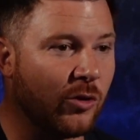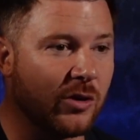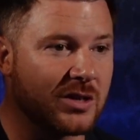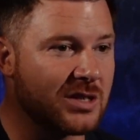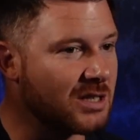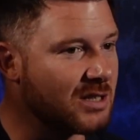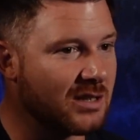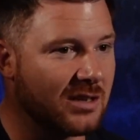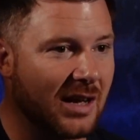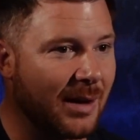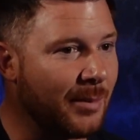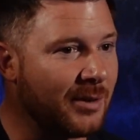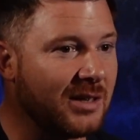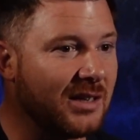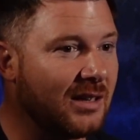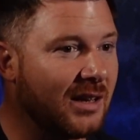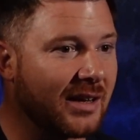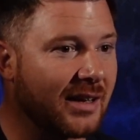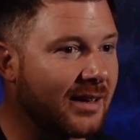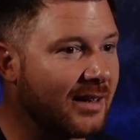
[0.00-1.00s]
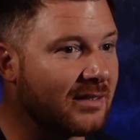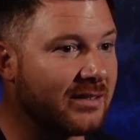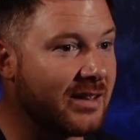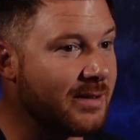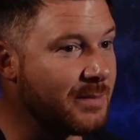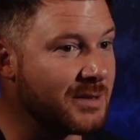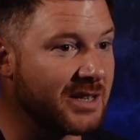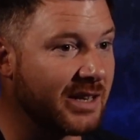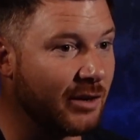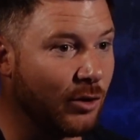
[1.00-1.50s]
And I says, in Aberdeen, I can get
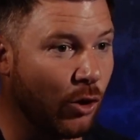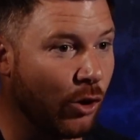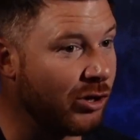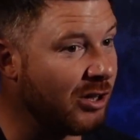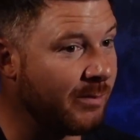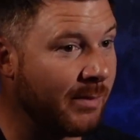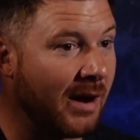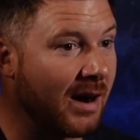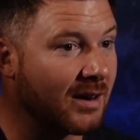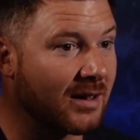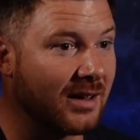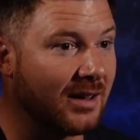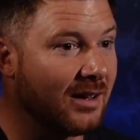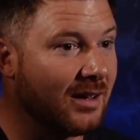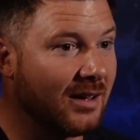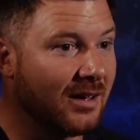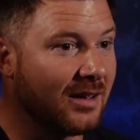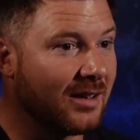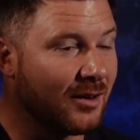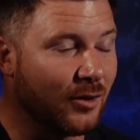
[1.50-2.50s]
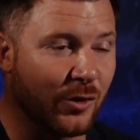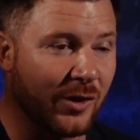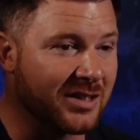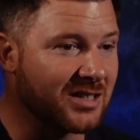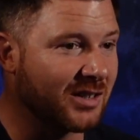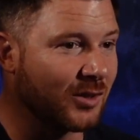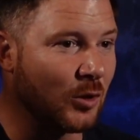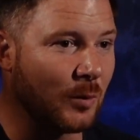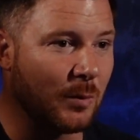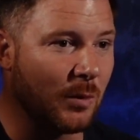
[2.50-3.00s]
10% on the market on a
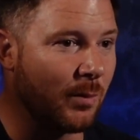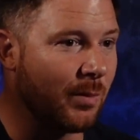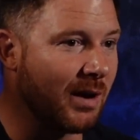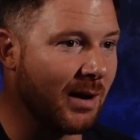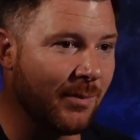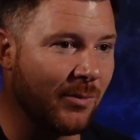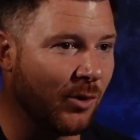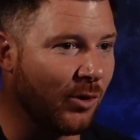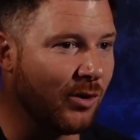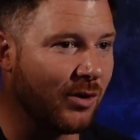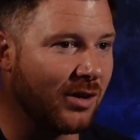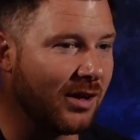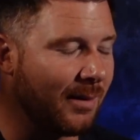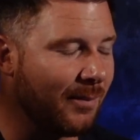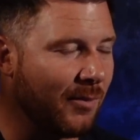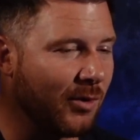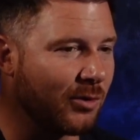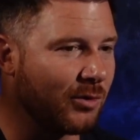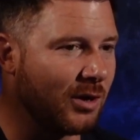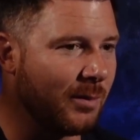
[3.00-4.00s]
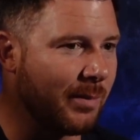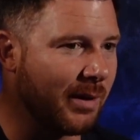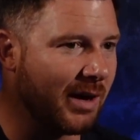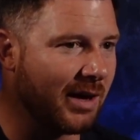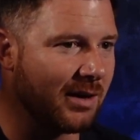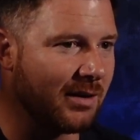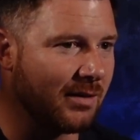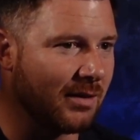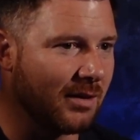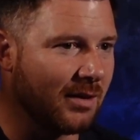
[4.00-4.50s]
single property. I'm not going to
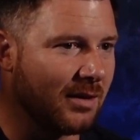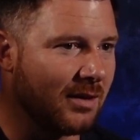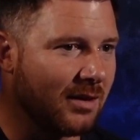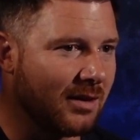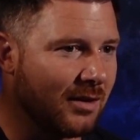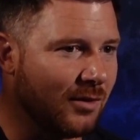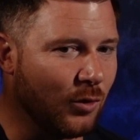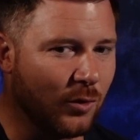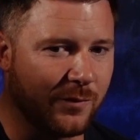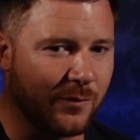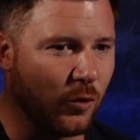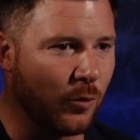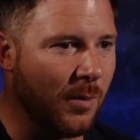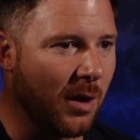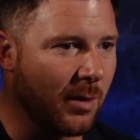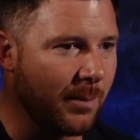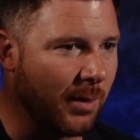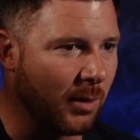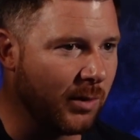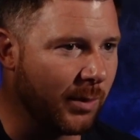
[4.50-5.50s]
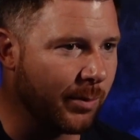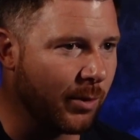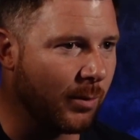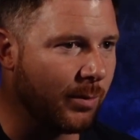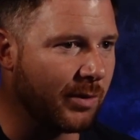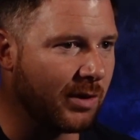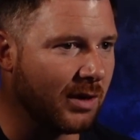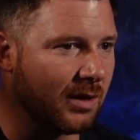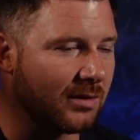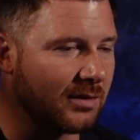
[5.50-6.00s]
buy, £4 million of
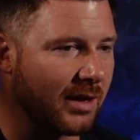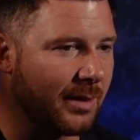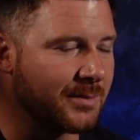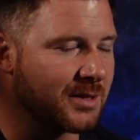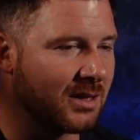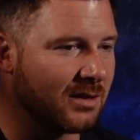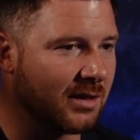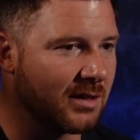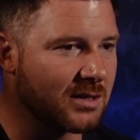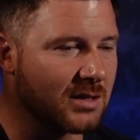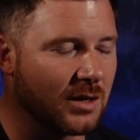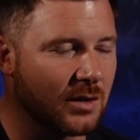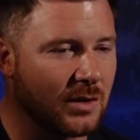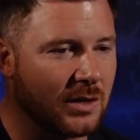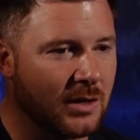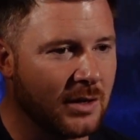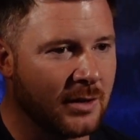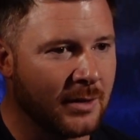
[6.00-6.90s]
property at 10% discount.